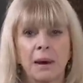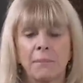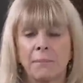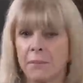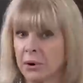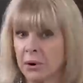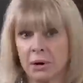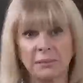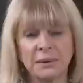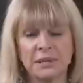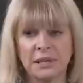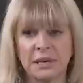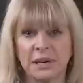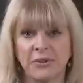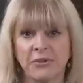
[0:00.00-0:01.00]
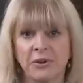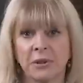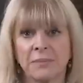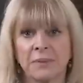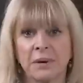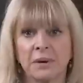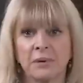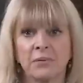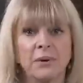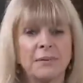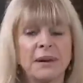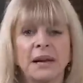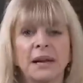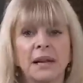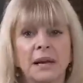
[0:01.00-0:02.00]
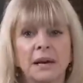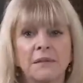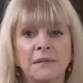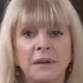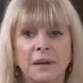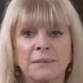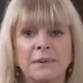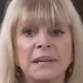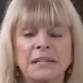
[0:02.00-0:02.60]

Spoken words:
model material, but women love him.